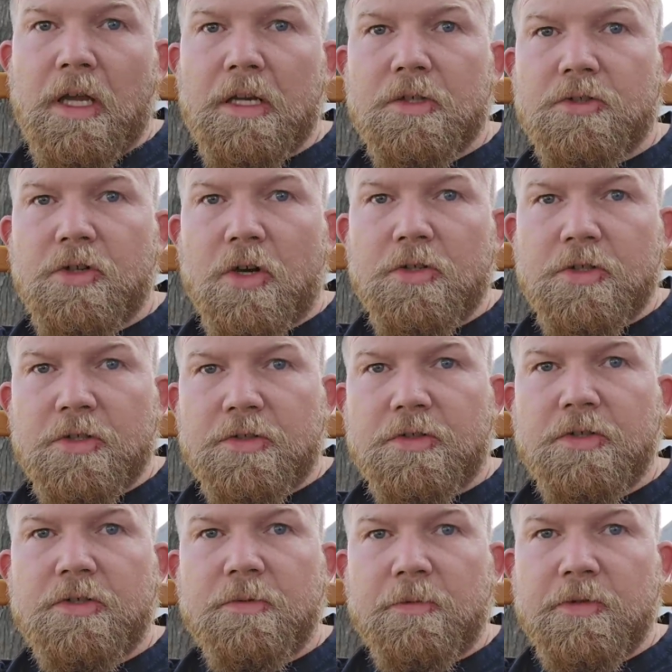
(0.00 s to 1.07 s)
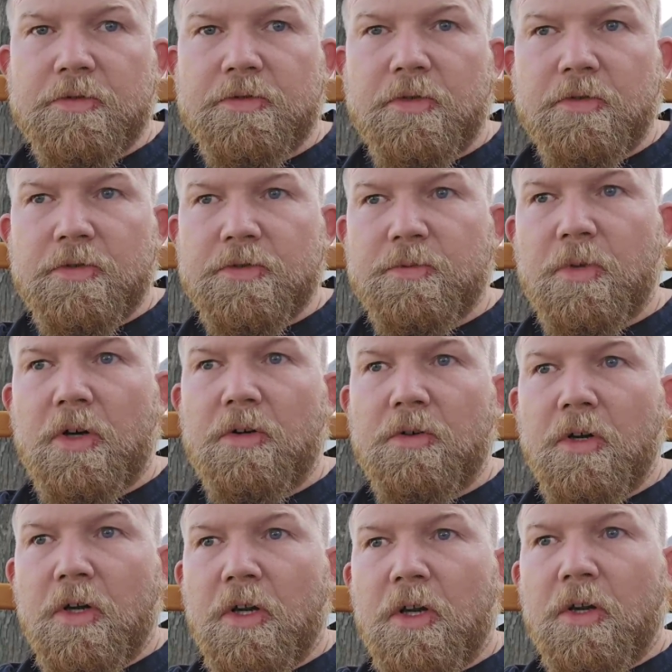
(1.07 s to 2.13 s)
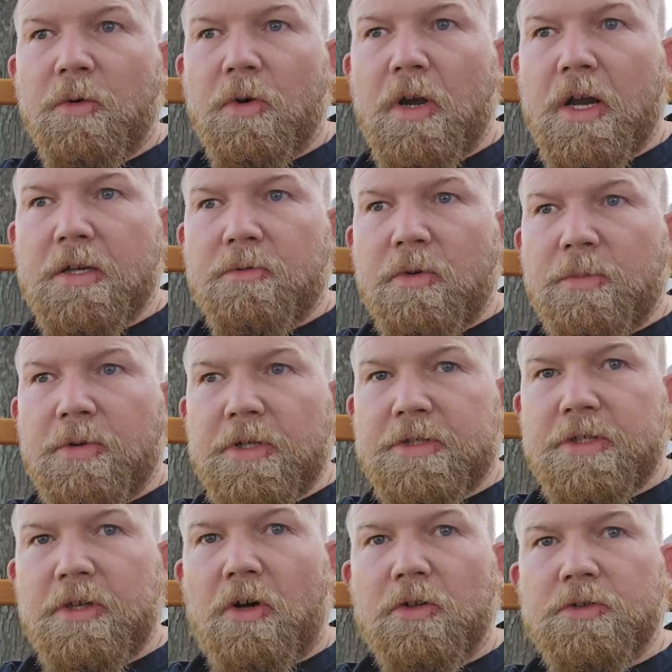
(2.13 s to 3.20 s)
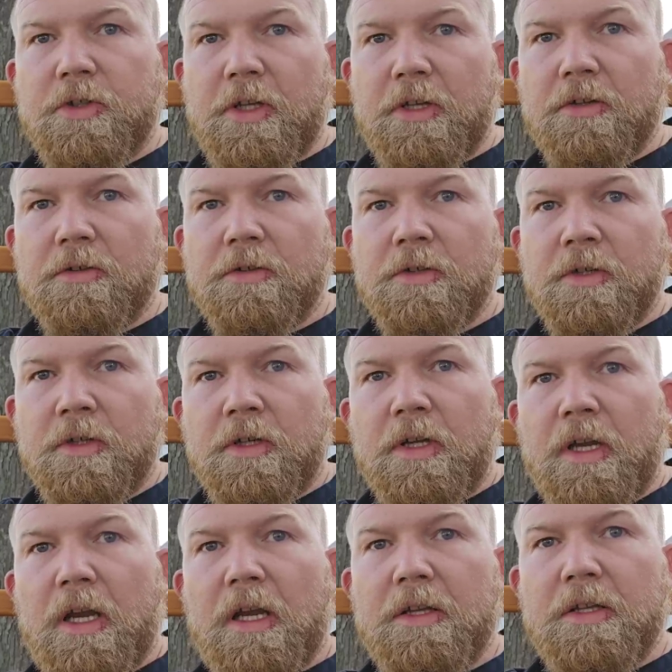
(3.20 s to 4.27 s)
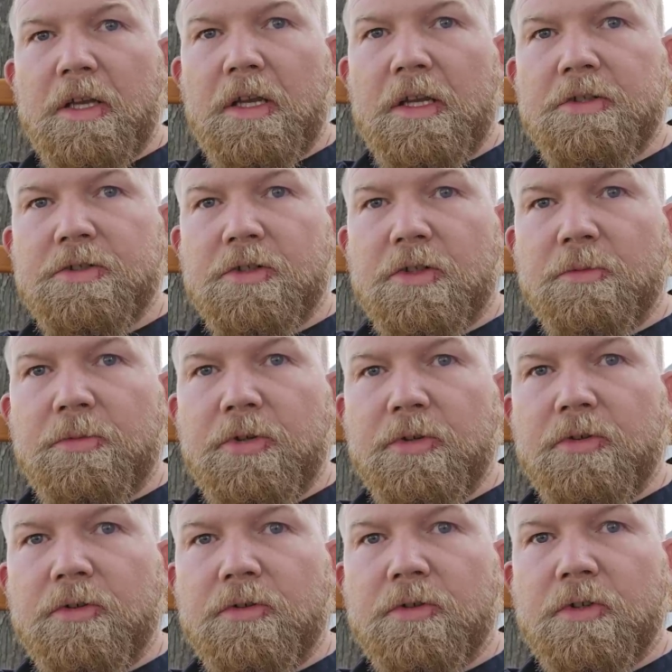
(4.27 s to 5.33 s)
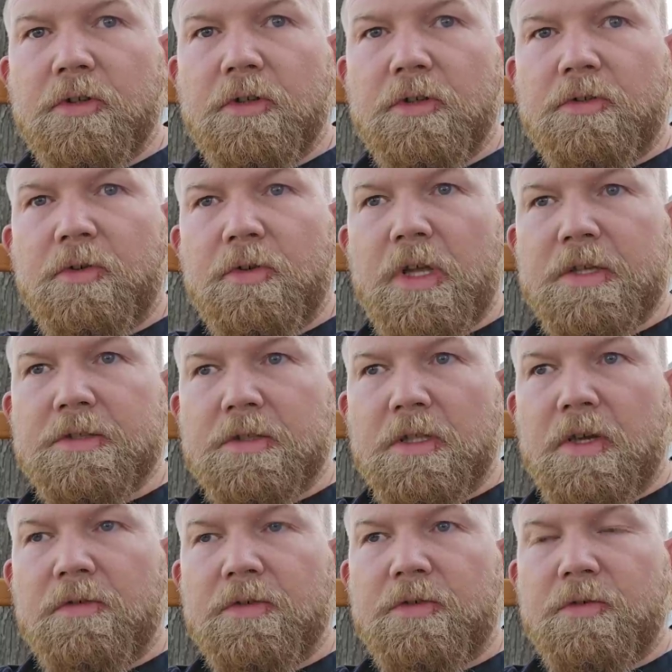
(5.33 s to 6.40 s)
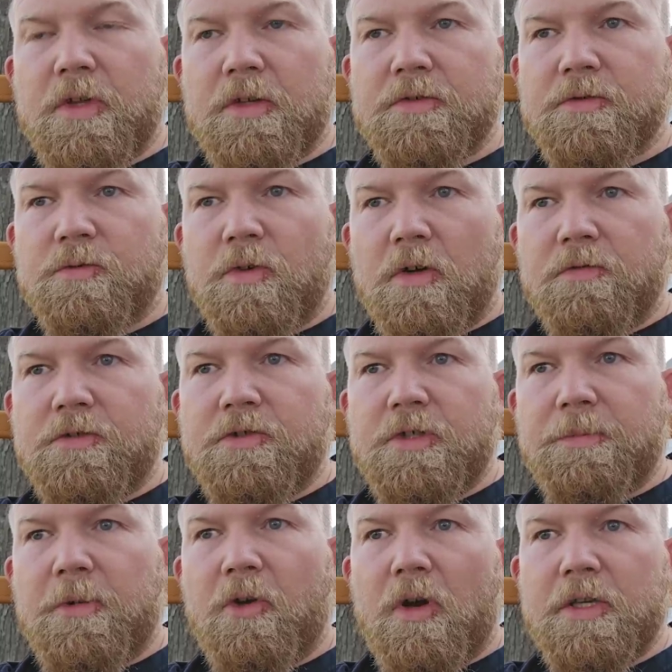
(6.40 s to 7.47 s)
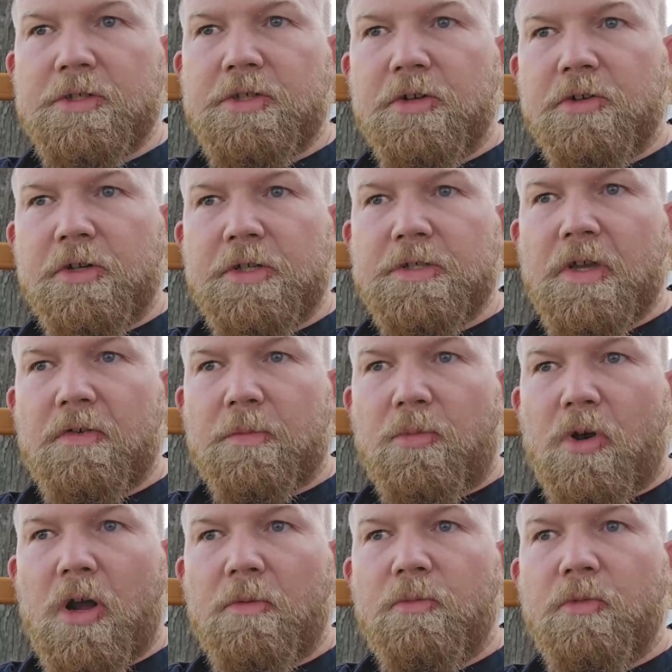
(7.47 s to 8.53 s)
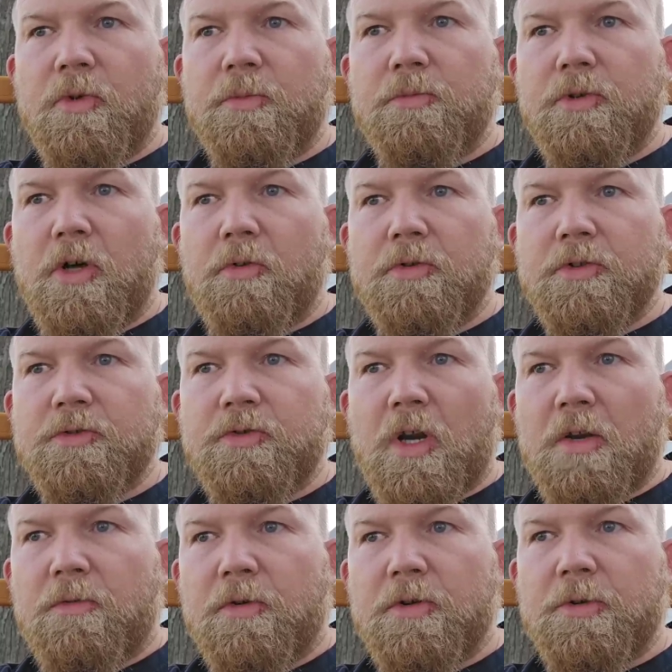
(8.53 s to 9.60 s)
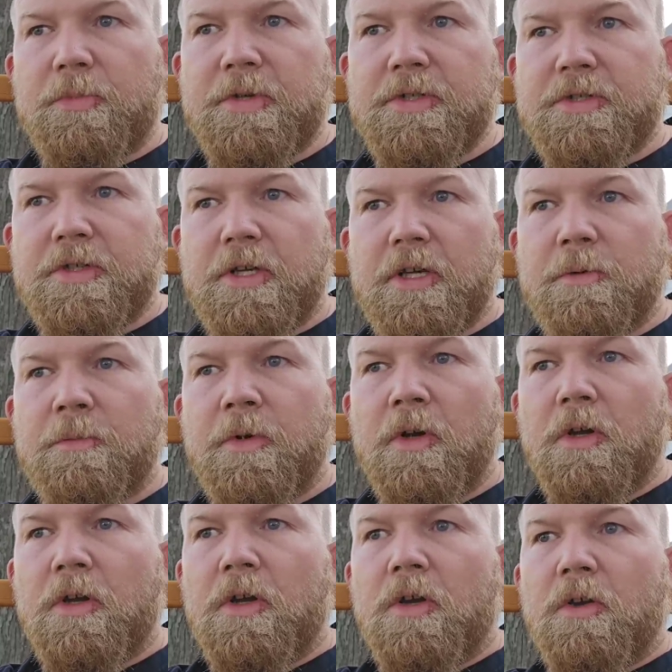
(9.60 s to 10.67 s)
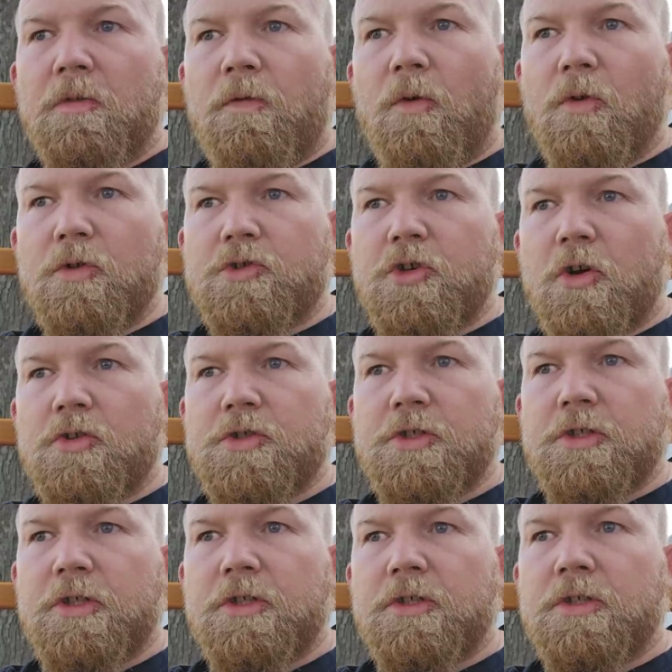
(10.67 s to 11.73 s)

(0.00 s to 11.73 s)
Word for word: Had a charging system concern as well, where I had to replace the alternator and the engine computer. 2011-2012 Jeep Grand Cherokees have a problem with blowing the driver and the PCM for charging